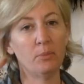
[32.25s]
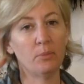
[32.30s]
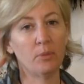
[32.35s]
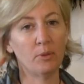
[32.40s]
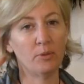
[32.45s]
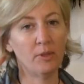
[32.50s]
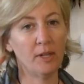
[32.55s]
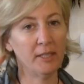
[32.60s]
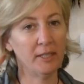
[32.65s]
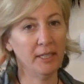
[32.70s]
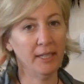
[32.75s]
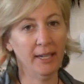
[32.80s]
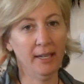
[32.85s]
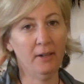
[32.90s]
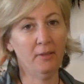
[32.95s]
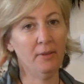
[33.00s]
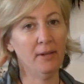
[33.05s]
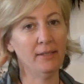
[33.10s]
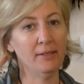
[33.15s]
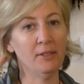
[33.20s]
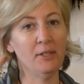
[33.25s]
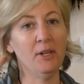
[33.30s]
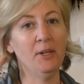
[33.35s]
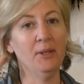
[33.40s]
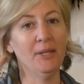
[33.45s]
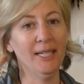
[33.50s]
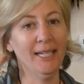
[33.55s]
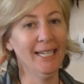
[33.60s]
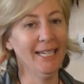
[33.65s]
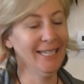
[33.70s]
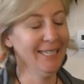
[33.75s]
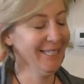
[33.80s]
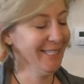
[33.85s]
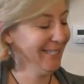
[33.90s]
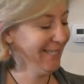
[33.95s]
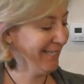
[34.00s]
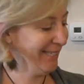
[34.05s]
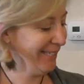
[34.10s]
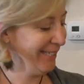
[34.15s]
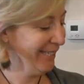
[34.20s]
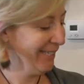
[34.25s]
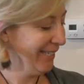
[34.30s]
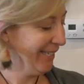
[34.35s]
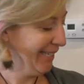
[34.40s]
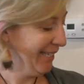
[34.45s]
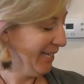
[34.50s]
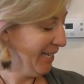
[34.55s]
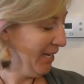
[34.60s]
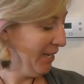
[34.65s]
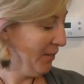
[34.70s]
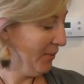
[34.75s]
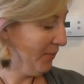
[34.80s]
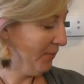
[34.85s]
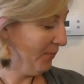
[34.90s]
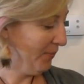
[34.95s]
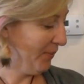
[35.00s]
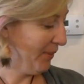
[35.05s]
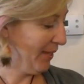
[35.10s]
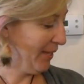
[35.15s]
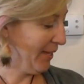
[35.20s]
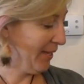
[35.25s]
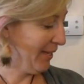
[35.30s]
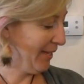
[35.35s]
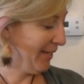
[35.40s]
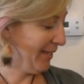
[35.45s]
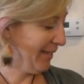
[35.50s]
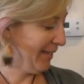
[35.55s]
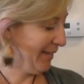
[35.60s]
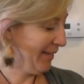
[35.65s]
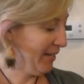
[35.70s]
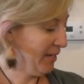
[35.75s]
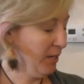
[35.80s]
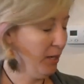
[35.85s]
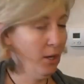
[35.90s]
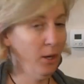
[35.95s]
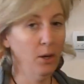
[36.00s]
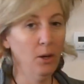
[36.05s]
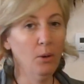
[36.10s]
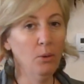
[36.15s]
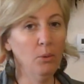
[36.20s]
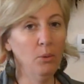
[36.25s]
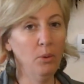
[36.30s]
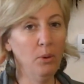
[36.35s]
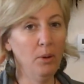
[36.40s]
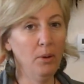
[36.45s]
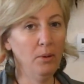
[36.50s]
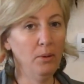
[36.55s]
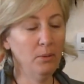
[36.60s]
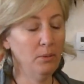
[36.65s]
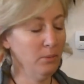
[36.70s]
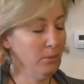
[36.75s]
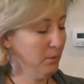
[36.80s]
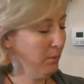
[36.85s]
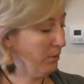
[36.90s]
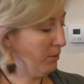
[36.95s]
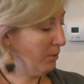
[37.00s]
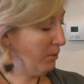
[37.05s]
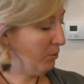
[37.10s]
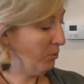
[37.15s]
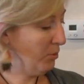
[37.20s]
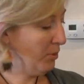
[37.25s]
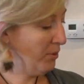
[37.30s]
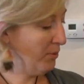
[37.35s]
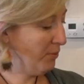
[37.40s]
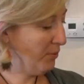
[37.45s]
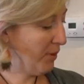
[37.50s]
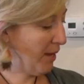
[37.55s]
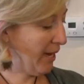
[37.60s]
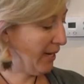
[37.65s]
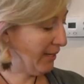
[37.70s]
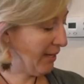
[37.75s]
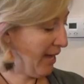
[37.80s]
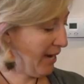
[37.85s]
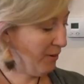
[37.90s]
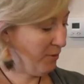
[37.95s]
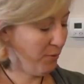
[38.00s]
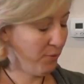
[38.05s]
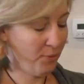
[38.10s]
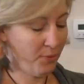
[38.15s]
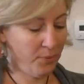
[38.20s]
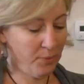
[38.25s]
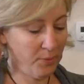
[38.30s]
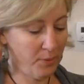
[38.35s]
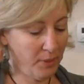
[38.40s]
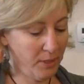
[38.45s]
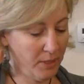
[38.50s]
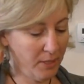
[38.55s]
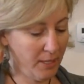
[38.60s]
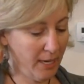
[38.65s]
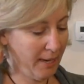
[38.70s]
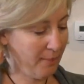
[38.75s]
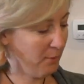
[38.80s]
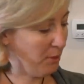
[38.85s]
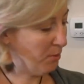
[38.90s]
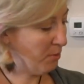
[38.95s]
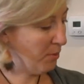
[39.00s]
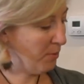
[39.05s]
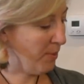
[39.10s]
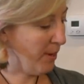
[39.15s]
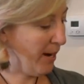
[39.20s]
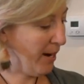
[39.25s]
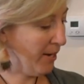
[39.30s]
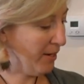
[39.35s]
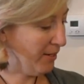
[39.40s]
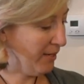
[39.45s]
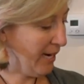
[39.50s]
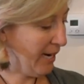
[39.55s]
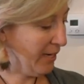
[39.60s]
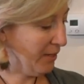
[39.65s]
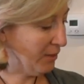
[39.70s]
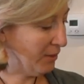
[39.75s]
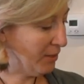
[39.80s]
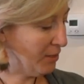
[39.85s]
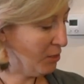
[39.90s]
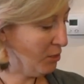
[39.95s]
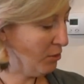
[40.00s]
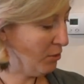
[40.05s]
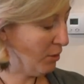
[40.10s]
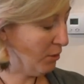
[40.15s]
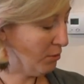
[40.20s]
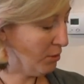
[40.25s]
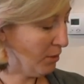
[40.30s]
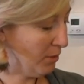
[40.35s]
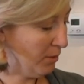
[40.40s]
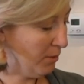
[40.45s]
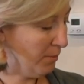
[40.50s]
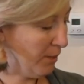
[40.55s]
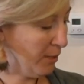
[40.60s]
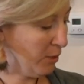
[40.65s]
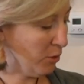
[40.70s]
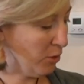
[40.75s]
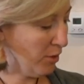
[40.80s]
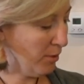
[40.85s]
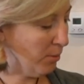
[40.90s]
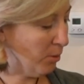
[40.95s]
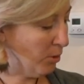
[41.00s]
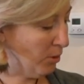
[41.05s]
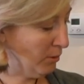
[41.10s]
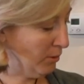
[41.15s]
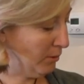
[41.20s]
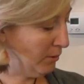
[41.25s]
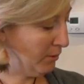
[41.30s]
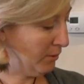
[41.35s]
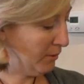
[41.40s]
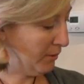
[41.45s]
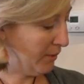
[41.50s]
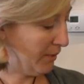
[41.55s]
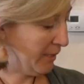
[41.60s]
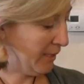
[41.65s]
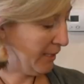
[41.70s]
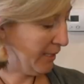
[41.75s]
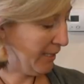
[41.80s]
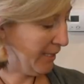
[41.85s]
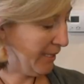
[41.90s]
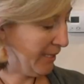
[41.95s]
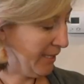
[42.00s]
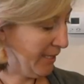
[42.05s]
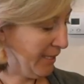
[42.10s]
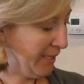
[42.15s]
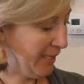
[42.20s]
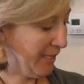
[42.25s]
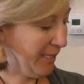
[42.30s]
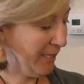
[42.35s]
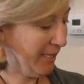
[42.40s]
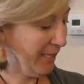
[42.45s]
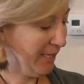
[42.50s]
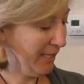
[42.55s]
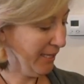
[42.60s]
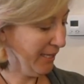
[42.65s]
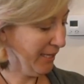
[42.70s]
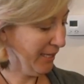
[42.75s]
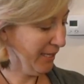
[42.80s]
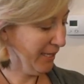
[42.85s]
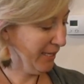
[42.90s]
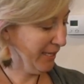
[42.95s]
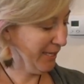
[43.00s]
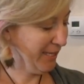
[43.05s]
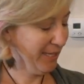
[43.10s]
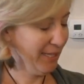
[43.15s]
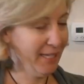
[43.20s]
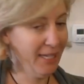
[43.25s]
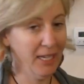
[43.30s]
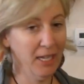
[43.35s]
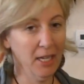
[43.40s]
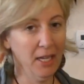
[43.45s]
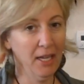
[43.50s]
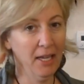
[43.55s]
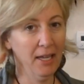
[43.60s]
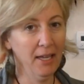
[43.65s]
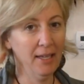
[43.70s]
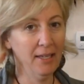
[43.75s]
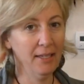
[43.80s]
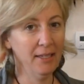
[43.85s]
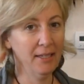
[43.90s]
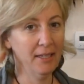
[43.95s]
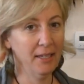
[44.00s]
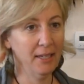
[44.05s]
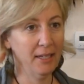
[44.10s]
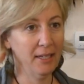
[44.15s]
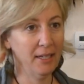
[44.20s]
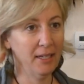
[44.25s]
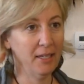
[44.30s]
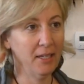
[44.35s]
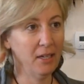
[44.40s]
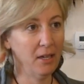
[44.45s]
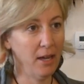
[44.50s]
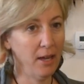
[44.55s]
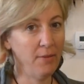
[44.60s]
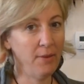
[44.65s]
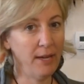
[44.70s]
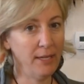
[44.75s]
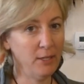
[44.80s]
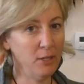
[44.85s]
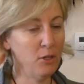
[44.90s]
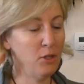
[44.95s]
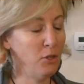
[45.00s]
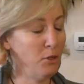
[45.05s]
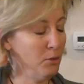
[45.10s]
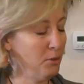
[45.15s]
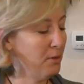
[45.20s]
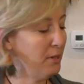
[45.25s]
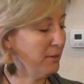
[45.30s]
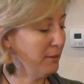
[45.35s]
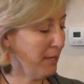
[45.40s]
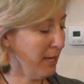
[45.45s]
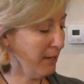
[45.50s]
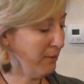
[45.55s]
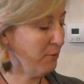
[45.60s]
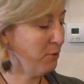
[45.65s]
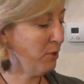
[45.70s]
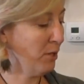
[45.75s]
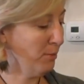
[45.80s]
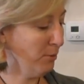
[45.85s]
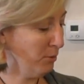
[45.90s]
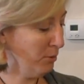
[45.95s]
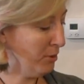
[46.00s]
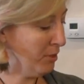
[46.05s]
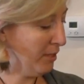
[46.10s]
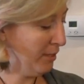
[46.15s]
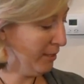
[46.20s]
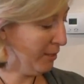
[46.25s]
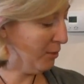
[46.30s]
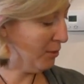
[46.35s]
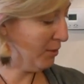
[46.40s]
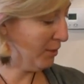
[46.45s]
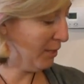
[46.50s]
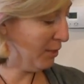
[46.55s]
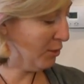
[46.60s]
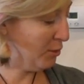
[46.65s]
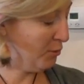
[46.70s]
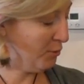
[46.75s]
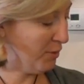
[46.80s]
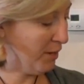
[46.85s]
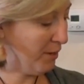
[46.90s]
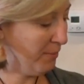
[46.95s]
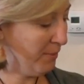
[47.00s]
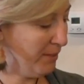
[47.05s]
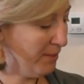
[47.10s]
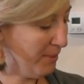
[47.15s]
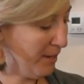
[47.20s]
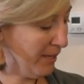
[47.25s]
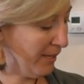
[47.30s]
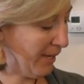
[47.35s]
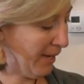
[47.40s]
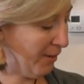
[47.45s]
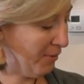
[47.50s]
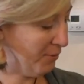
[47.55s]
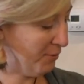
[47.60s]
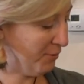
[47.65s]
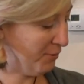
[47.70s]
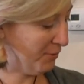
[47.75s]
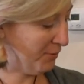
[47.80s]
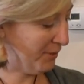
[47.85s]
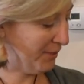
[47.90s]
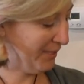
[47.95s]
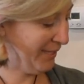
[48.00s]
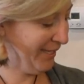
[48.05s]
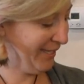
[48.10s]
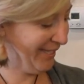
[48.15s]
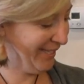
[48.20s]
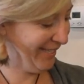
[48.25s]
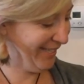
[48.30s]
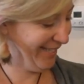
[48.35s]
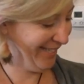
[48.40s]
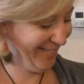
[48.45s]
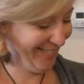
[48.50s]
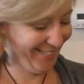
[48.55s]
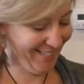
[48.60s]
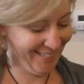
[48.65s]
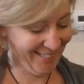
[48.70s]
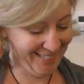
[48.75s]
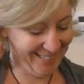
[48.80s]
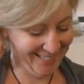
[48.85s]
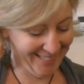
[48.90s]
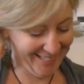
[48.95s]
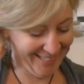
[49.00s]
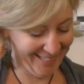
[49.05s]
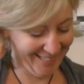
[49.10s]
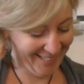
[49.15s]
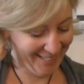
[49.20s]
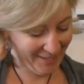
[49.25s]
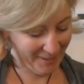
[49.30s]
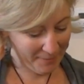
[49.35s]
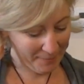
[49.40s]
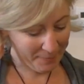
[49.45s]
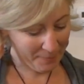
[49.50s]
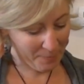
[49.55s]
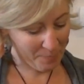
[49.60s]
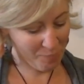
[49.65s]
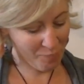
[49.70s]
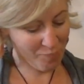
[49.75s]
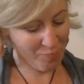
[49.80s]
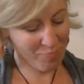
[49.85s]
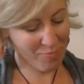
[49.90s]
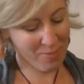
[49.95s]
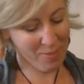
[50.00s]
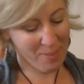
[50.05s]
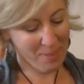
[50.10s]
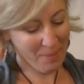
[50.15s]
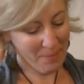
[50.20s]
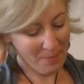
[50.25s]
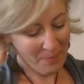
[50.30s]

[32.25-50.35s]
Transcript: We're finally getting around to it. Yeah, pe people have trouble. Well, we've had a lot of time to prepare now, because you know something about trouble. I know nothing about trouble. I've had to shoot a lot of trouble since since you've come into my life. That is not me. It's coincidence.